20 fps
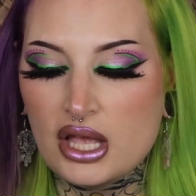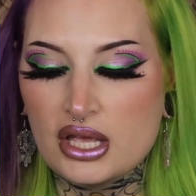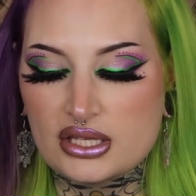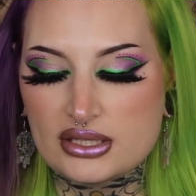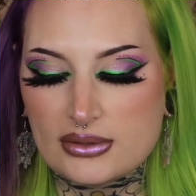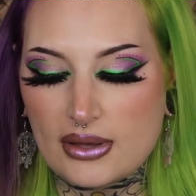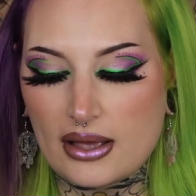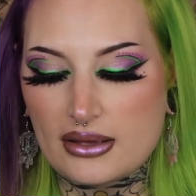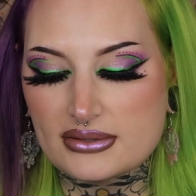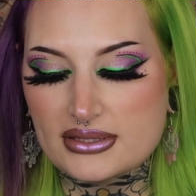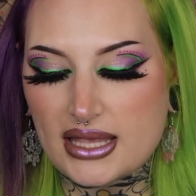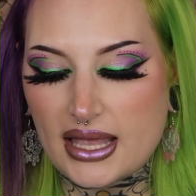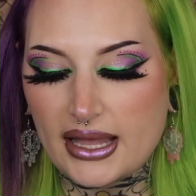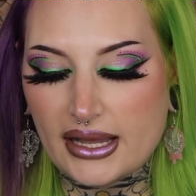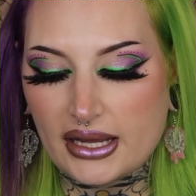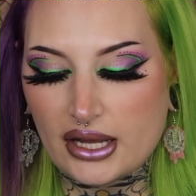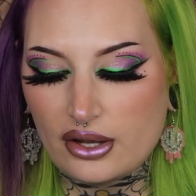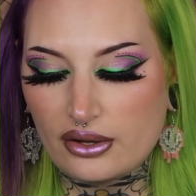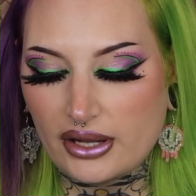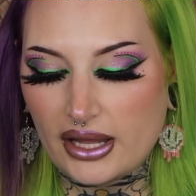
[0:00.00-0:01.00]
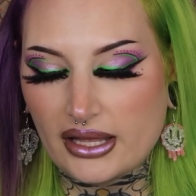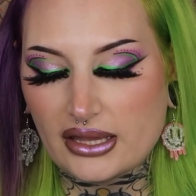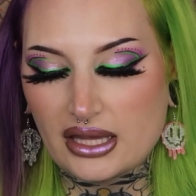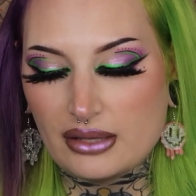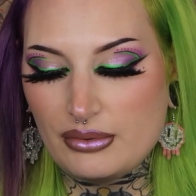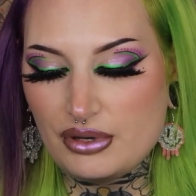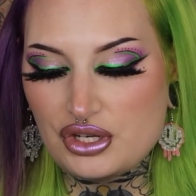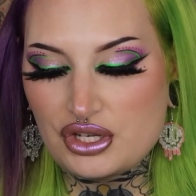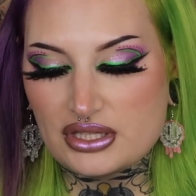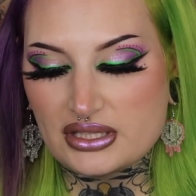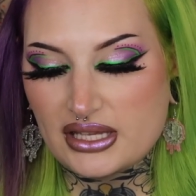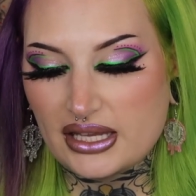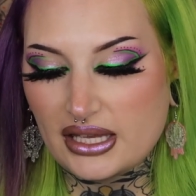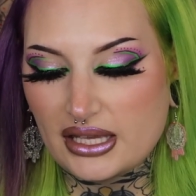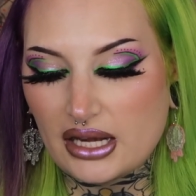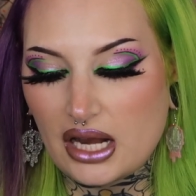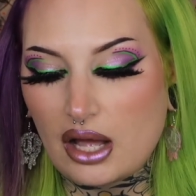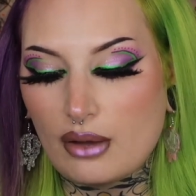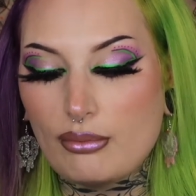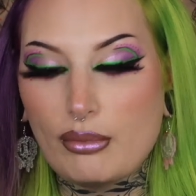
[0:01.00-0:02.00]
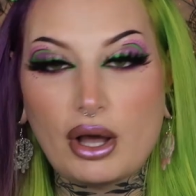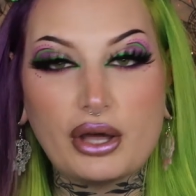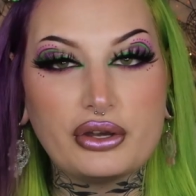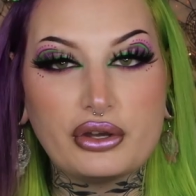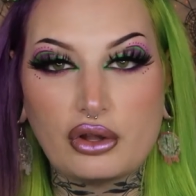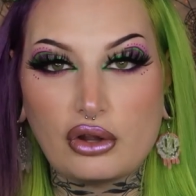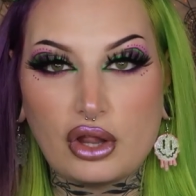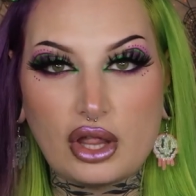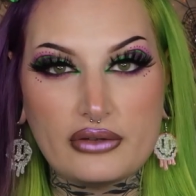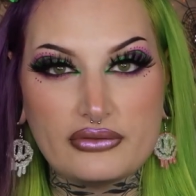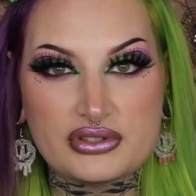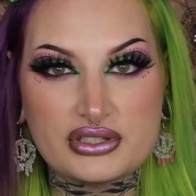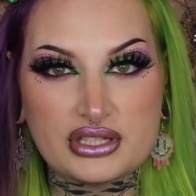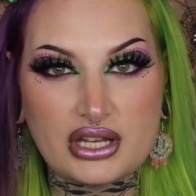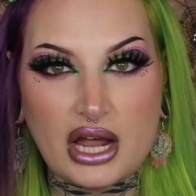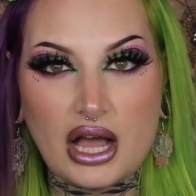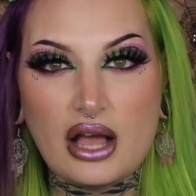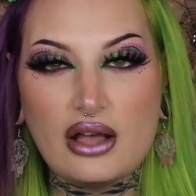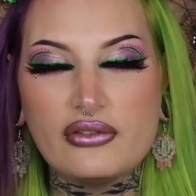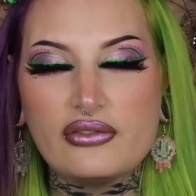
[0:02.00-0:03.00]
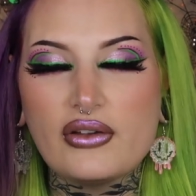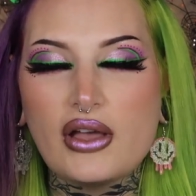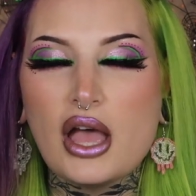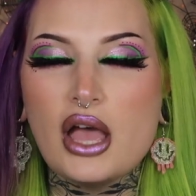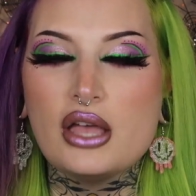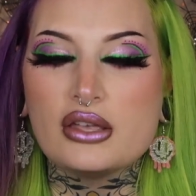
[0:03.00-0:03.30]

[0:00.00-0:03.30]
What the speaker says: So I was like, okay, let me just get a bundle of stuff.